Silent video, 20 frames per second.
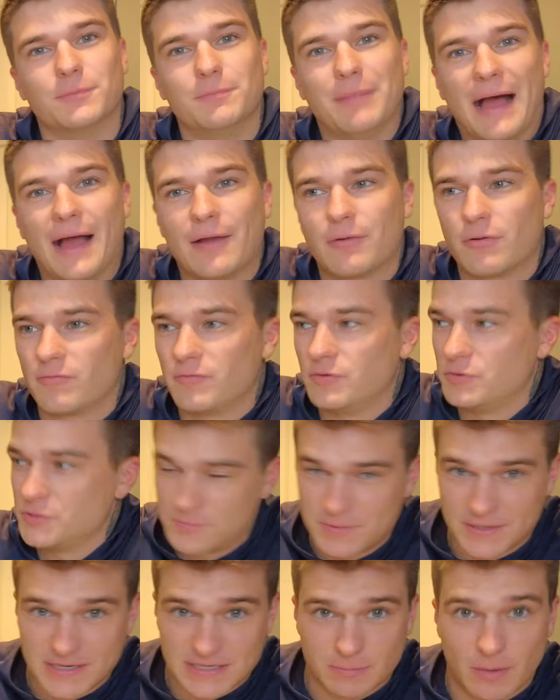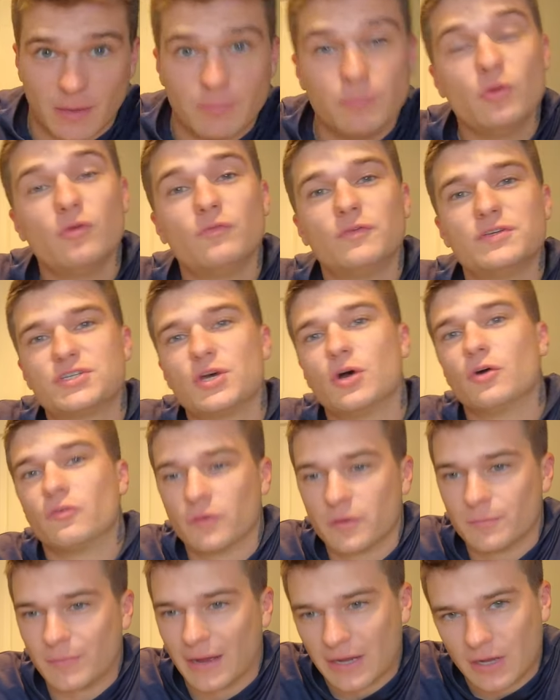bag reviews because my move is
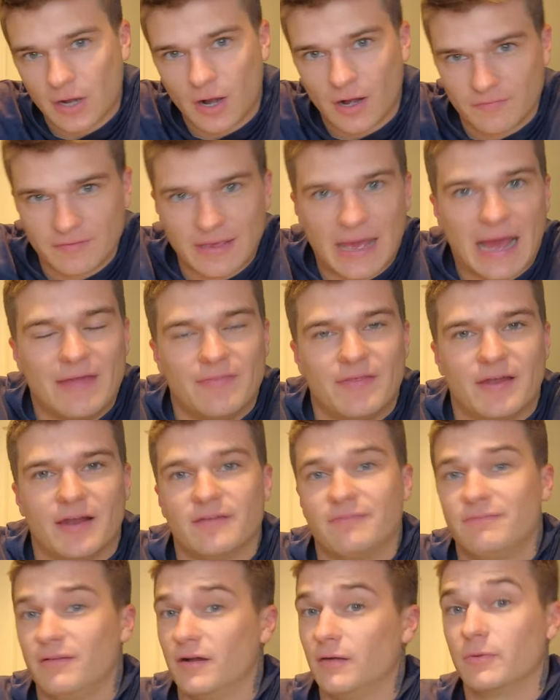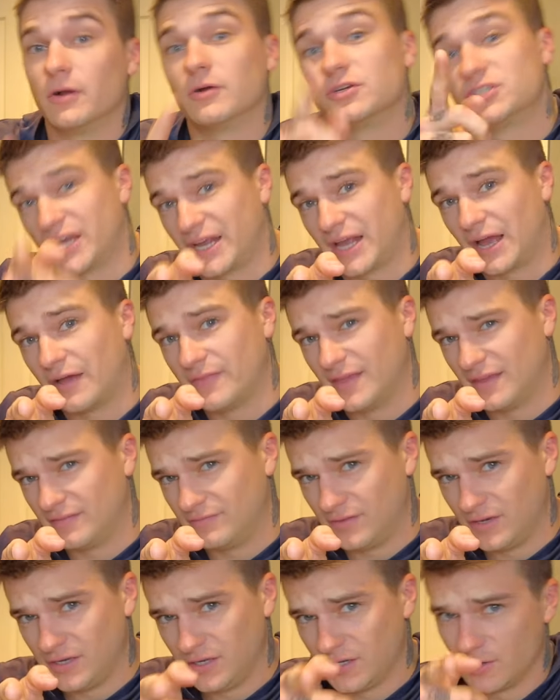over, my coffee ad that I filmed, go check out that
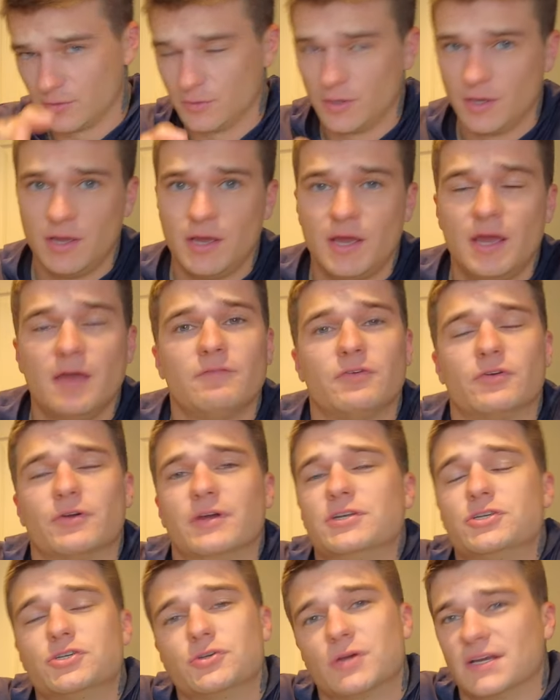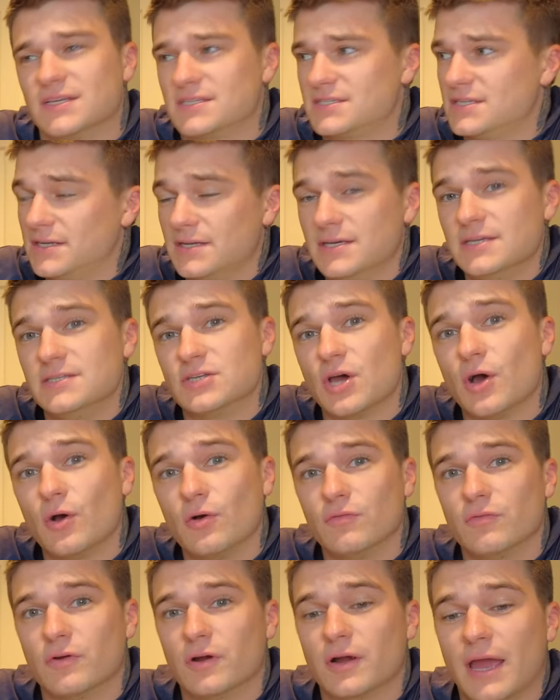video if you're interested, is
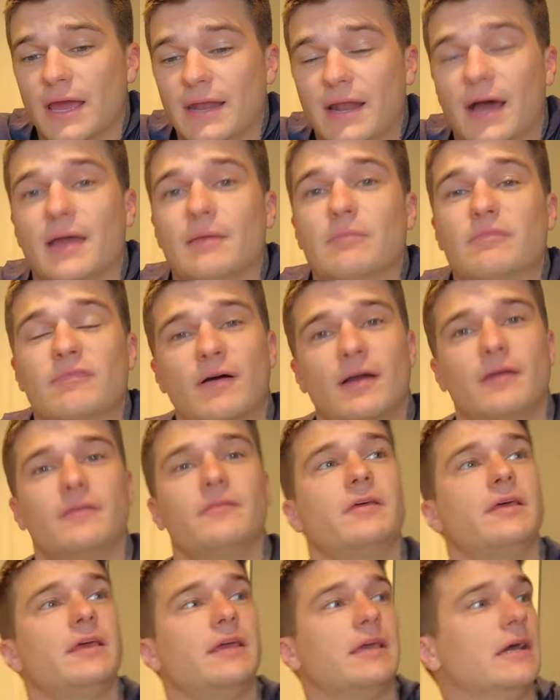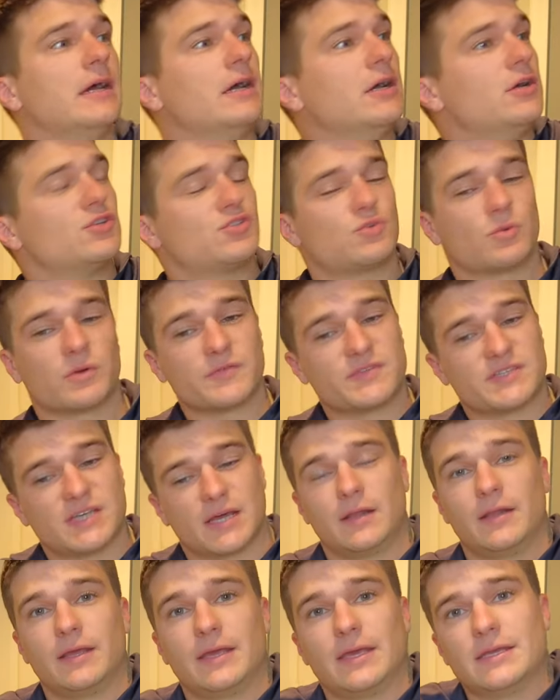over, and I am finally sort of
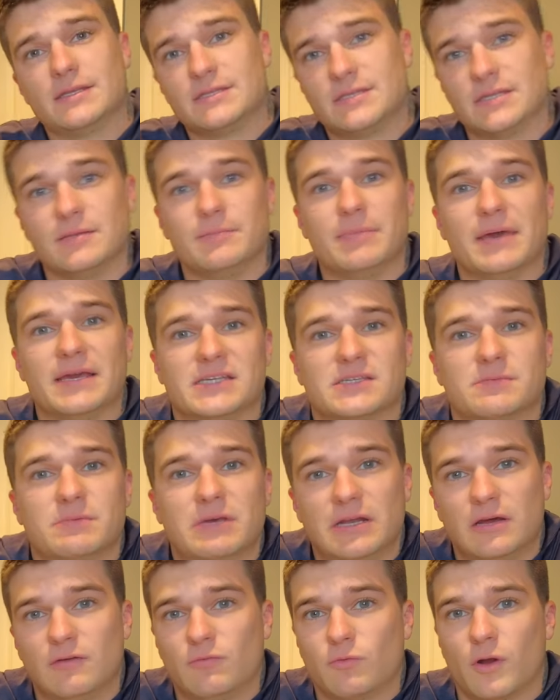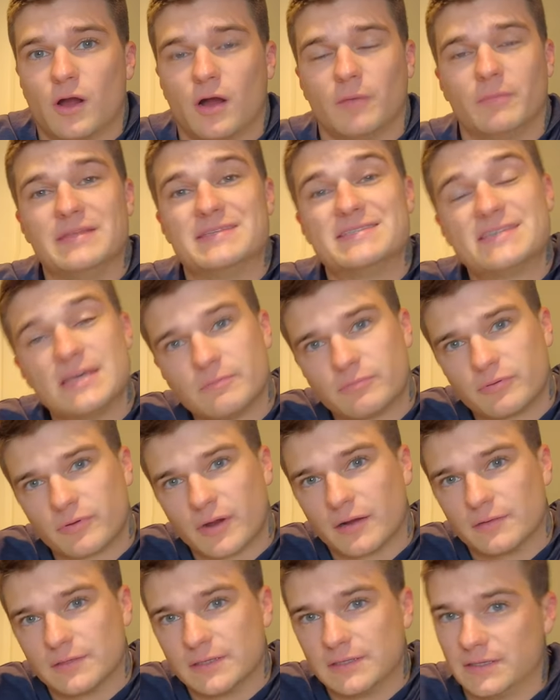settling into the basement of where I'll be
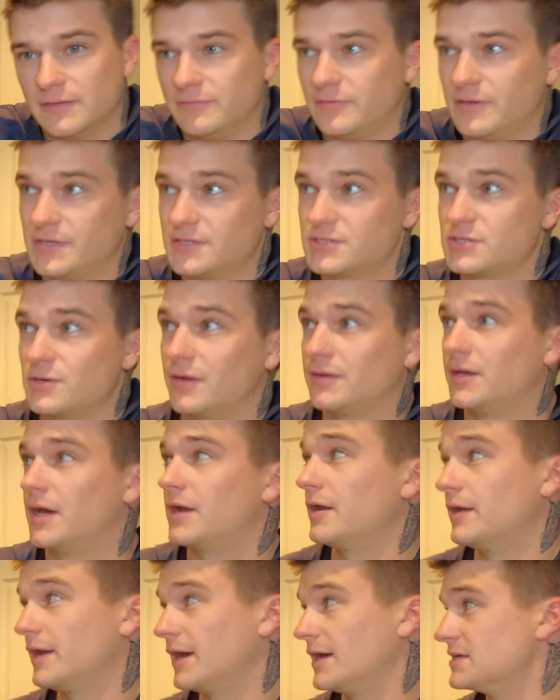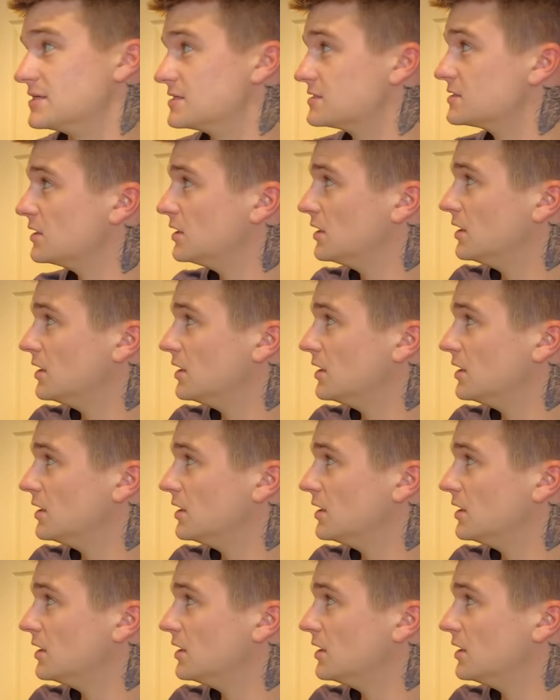temporarily living, so I got a nice